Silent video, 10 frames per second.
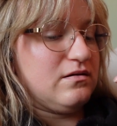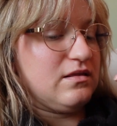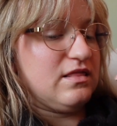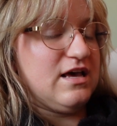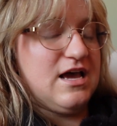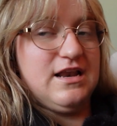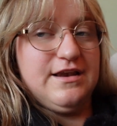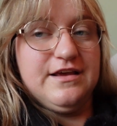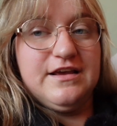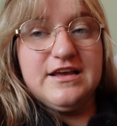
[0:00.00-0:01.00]

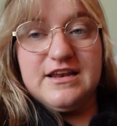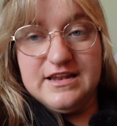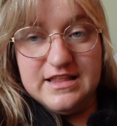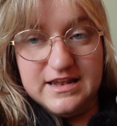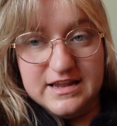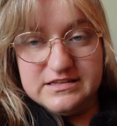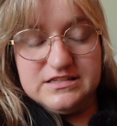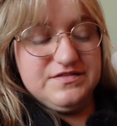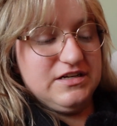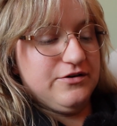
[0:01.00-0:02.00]
then the
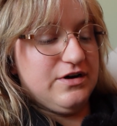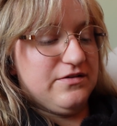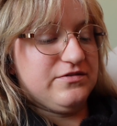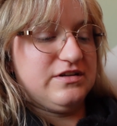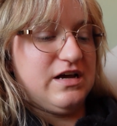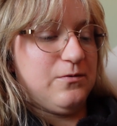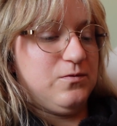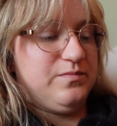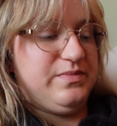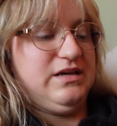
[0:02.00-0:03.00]
next video after that
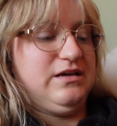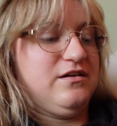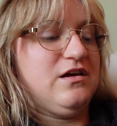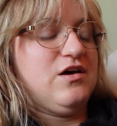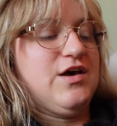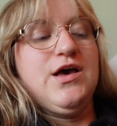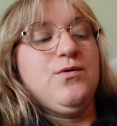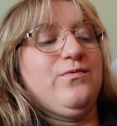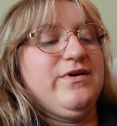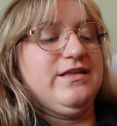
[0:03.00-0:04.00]
will be
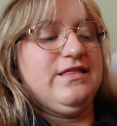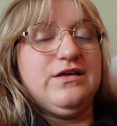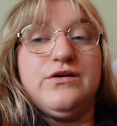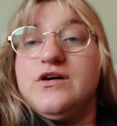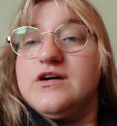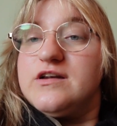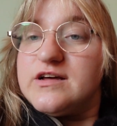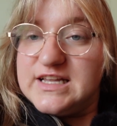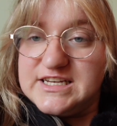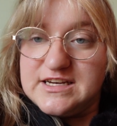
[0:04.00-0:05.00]
with the hood
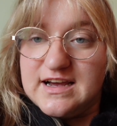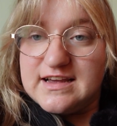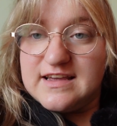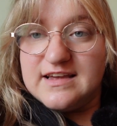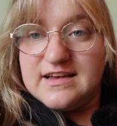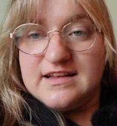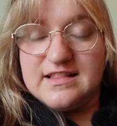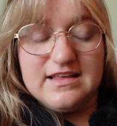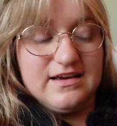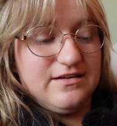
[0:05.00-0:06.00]
on the jacket
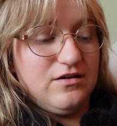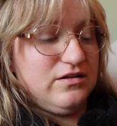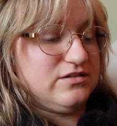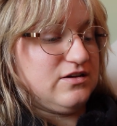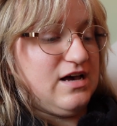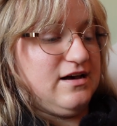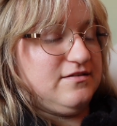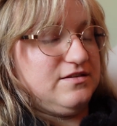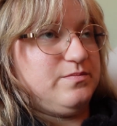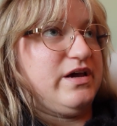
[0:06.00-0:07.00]
that also
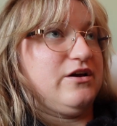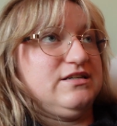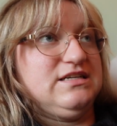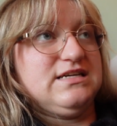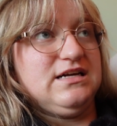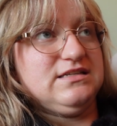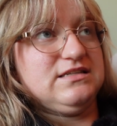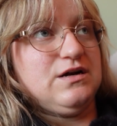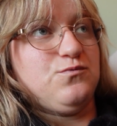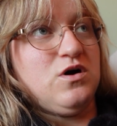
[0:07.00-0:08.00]
have the bare details
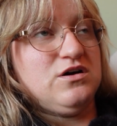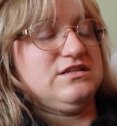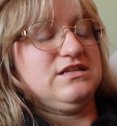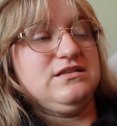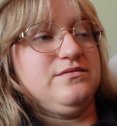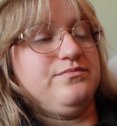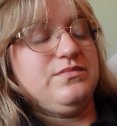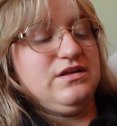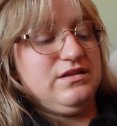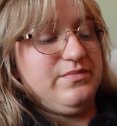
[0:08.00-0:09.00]
that I want,
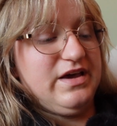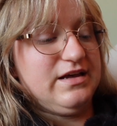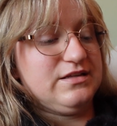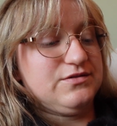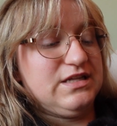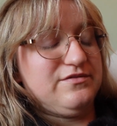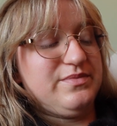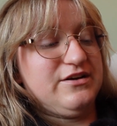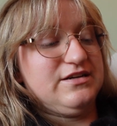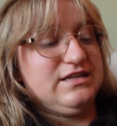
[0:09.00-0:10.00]
and the pants will have
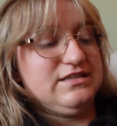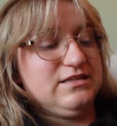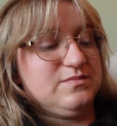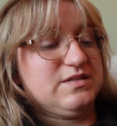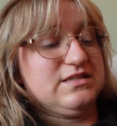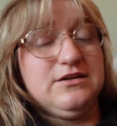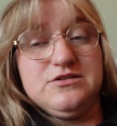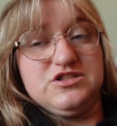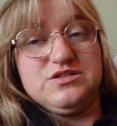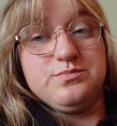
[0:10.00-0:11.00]
bare details, because now
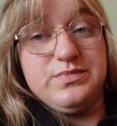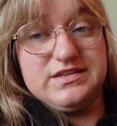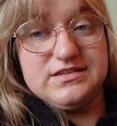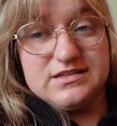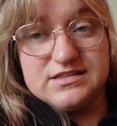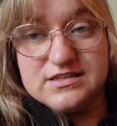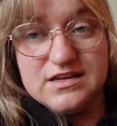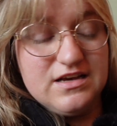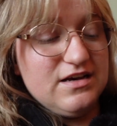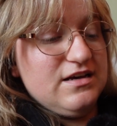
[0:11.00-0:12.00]
it's just basics.
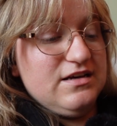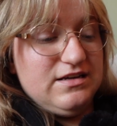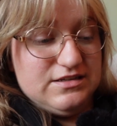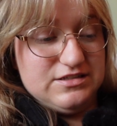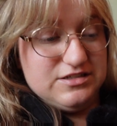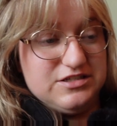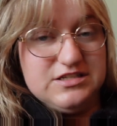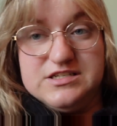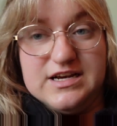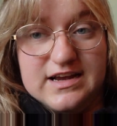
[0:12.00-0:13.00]
It's just
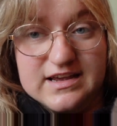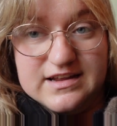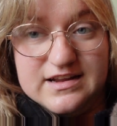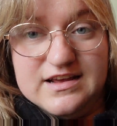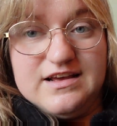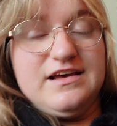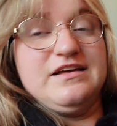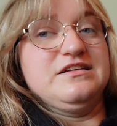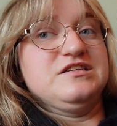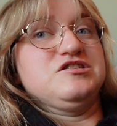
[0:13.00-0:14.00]
the jacket
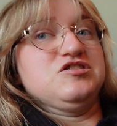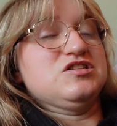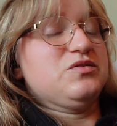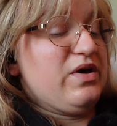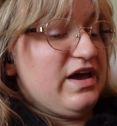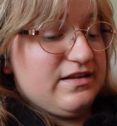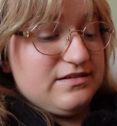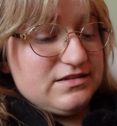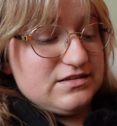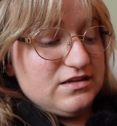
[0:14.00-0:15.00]
and it's just the
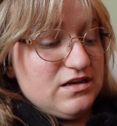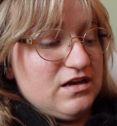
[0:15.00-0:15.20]
pants,